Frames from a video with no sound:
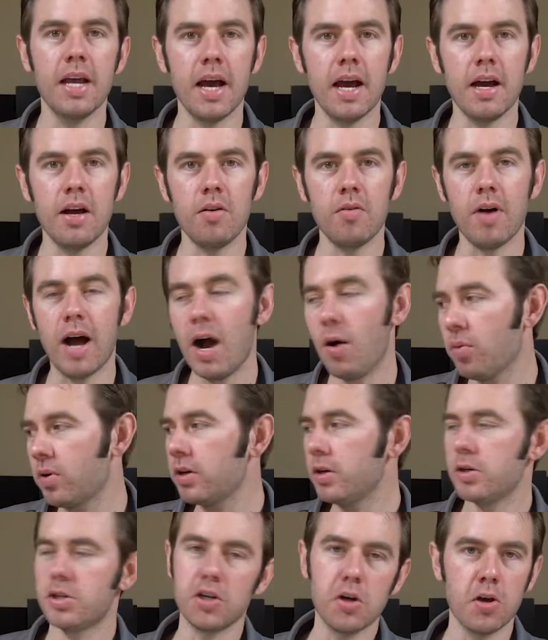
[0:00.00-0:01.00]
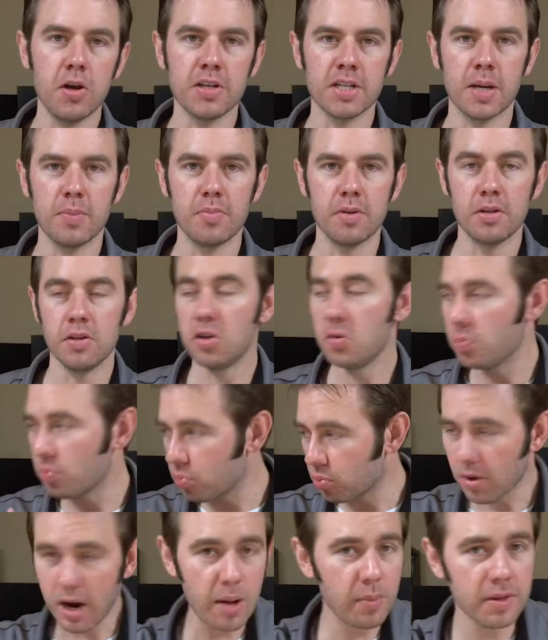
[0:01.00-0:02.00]
now, I want to show you something you
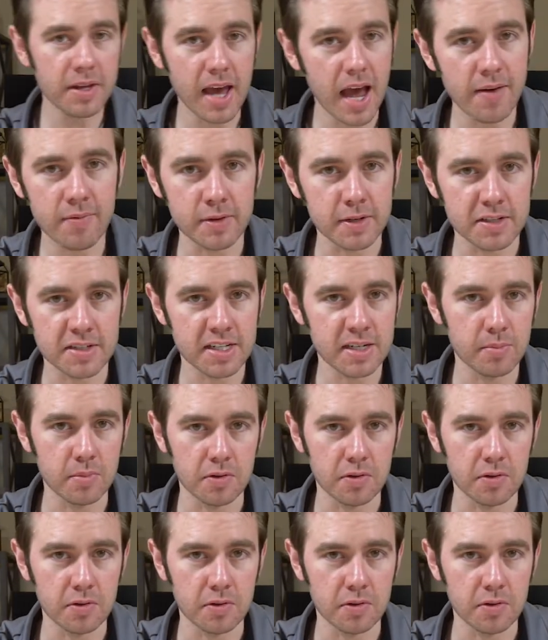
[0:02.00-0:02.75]
probably haven't seen